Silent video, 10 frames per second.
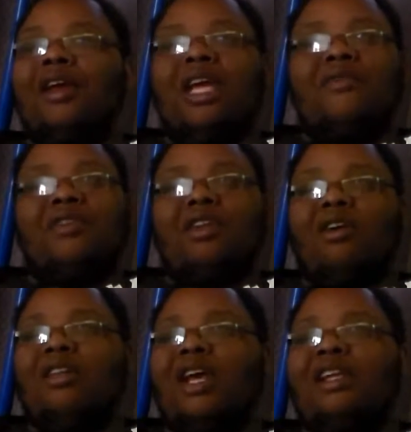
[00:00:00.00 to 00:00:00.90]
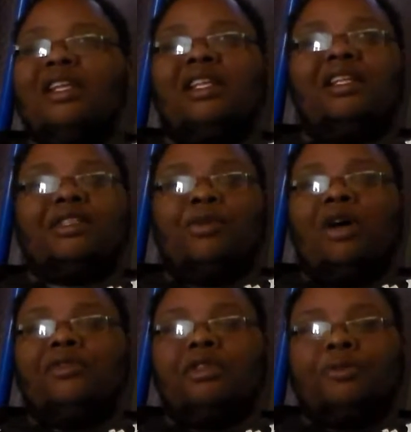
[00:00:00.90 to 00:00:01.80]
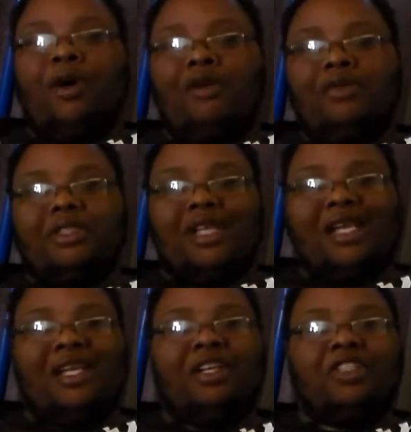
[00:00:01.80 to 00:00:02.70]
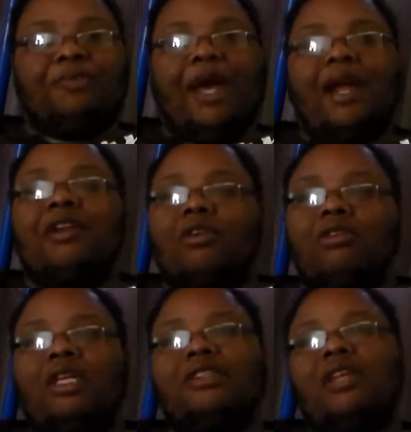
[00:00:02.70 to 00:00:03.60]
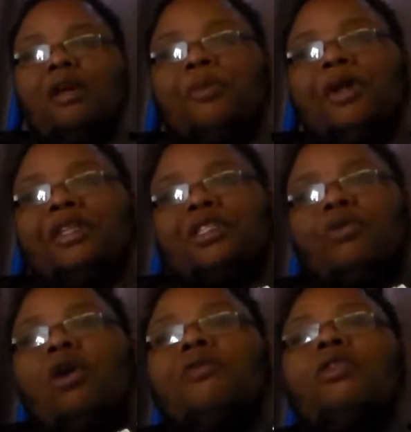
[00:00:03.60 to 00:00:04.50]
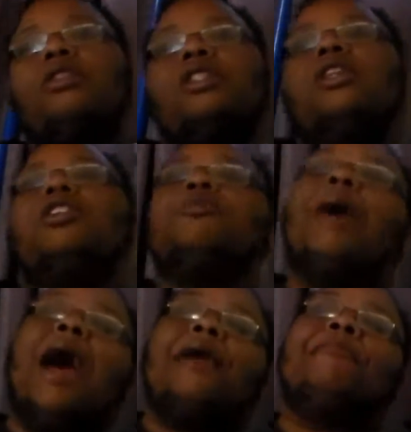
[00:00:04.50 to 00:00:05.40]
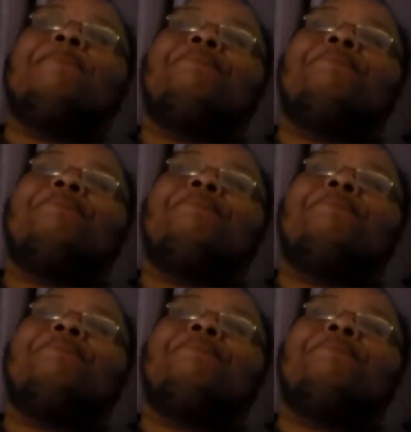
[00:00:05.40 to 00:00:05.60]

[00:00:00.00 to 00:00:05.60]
Even though like he did Smallville. Smallville is like years back though. Let's about this. Smallville is years back,